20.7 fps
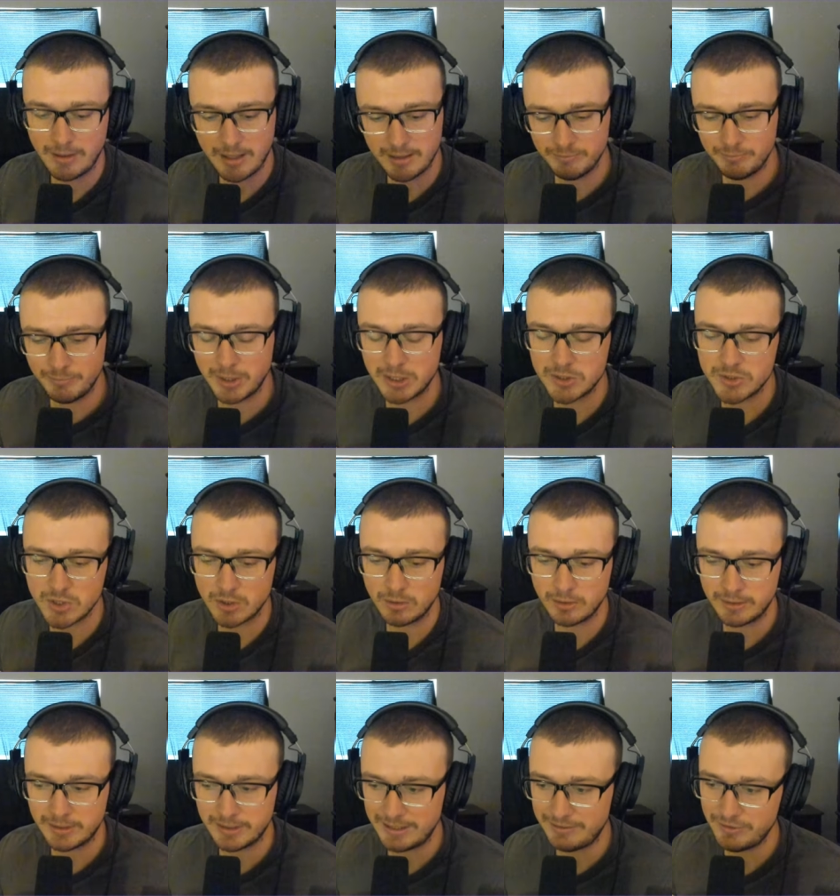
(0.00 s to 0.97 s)
and
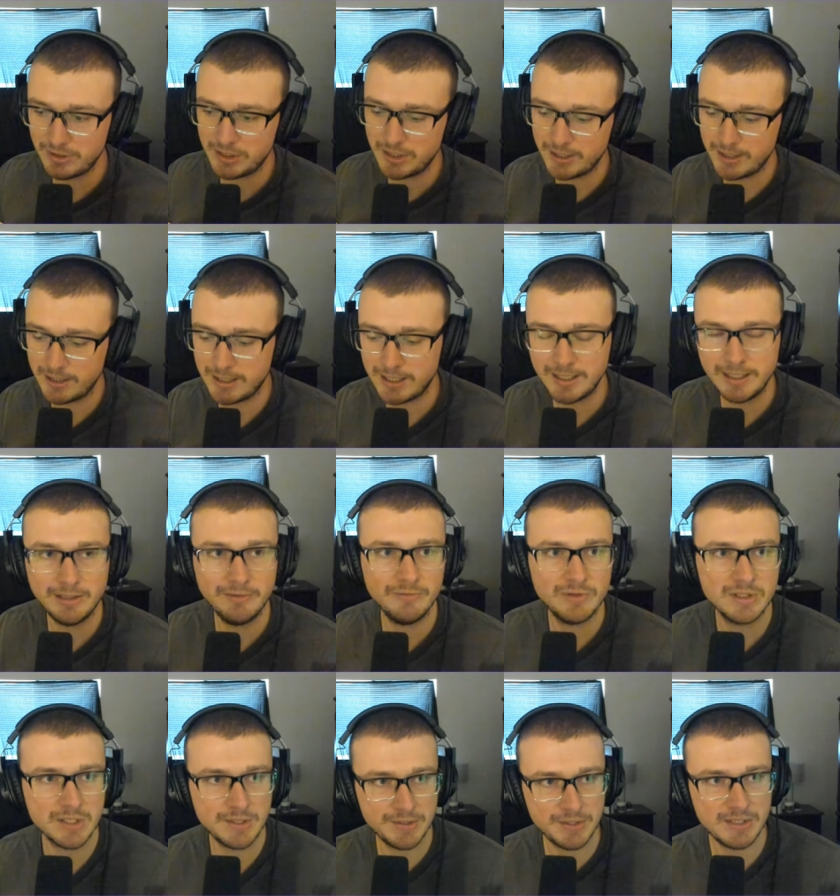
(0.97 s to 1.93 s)
bustle and everything kind of
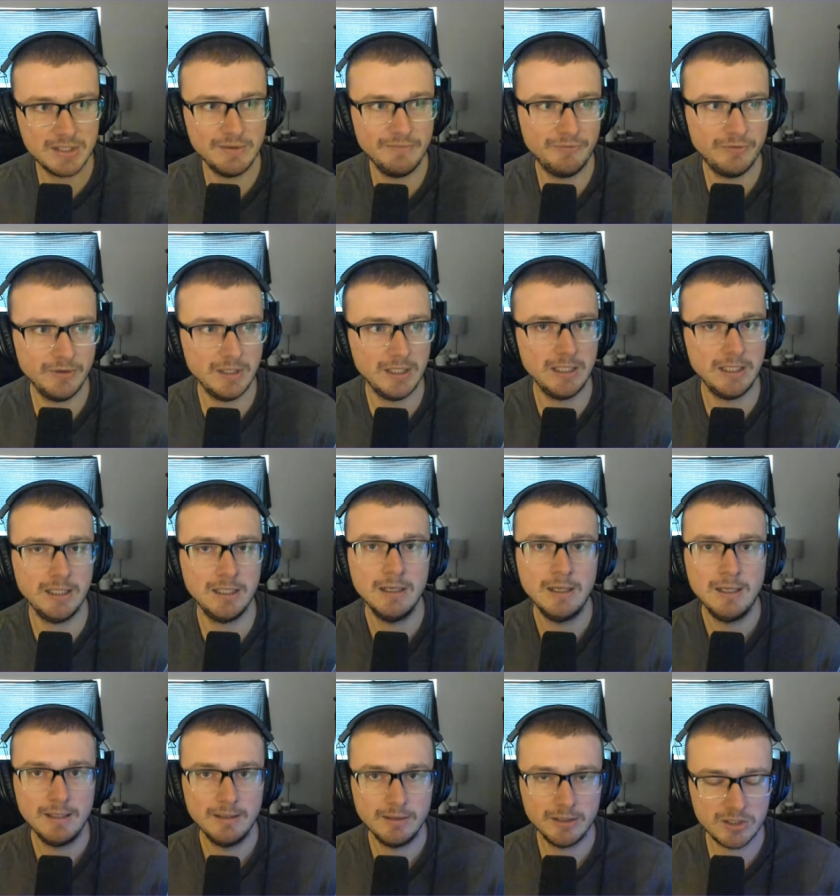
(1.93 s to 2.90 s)
is a symphony
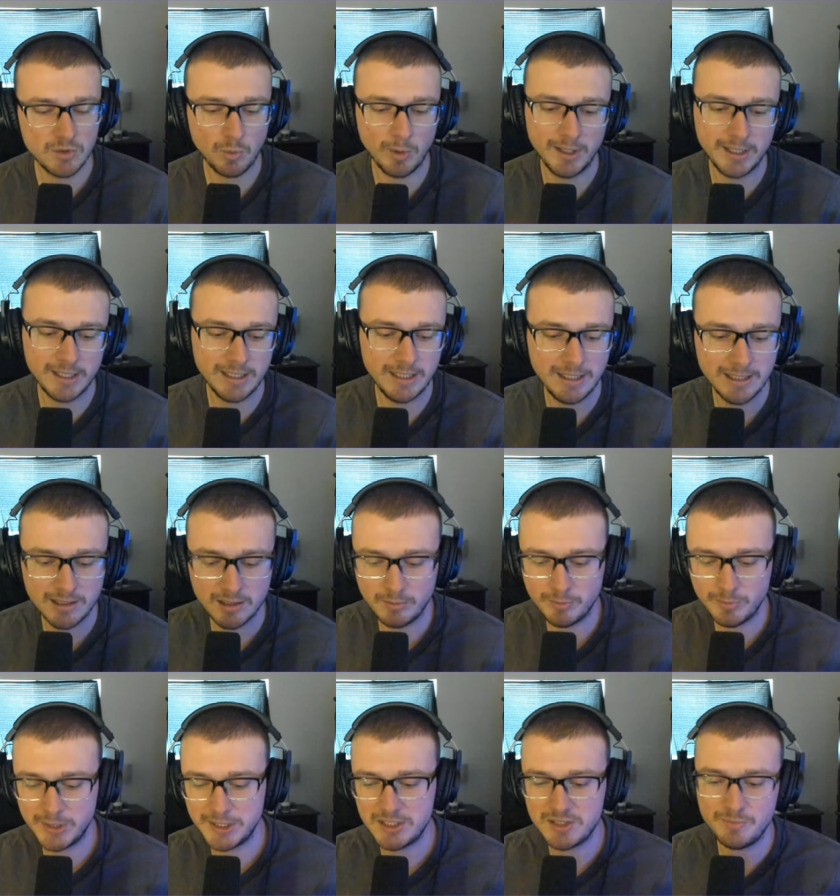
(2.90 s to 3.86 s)
that's working together,
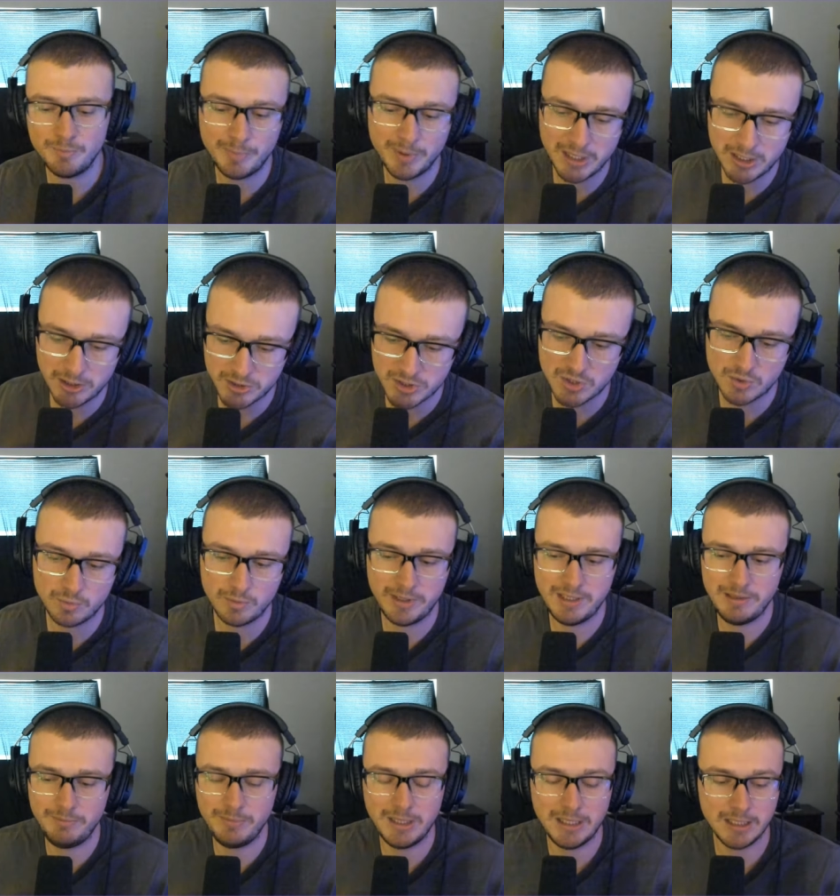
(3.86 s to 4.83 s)
but it's
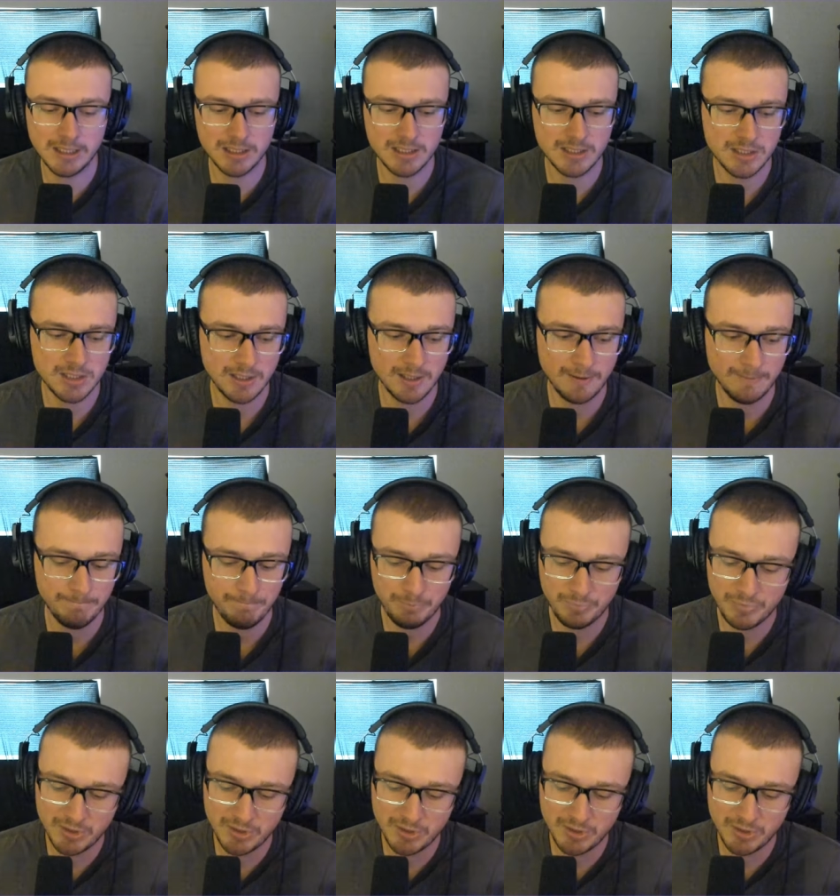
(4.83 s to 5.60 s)
bittersweet because um,